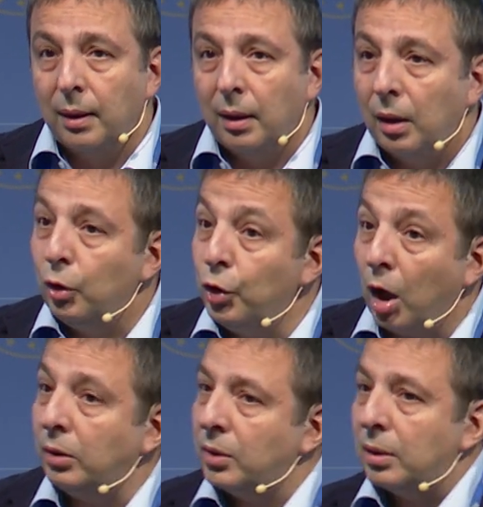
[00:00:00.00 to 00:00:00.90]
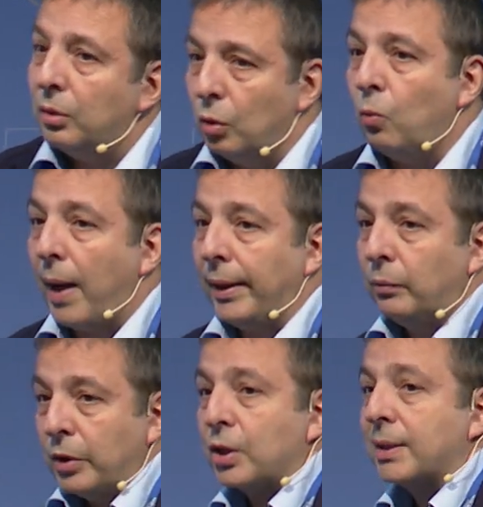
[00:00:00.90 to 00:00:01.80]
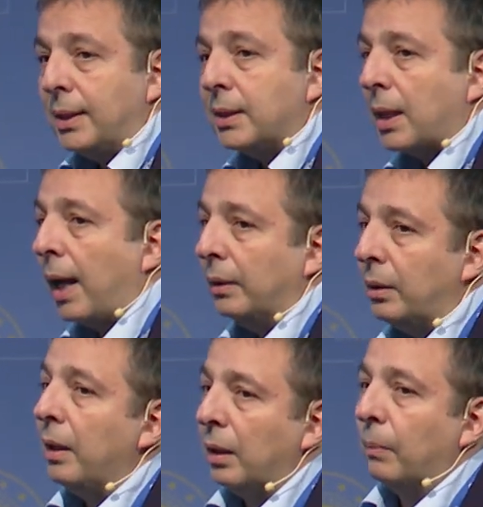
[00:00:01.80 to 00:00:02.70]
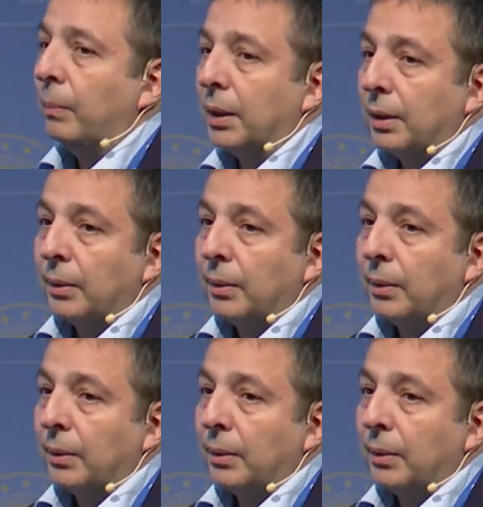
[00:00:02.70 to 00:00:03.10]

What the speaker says: not the one which is inside the equipment.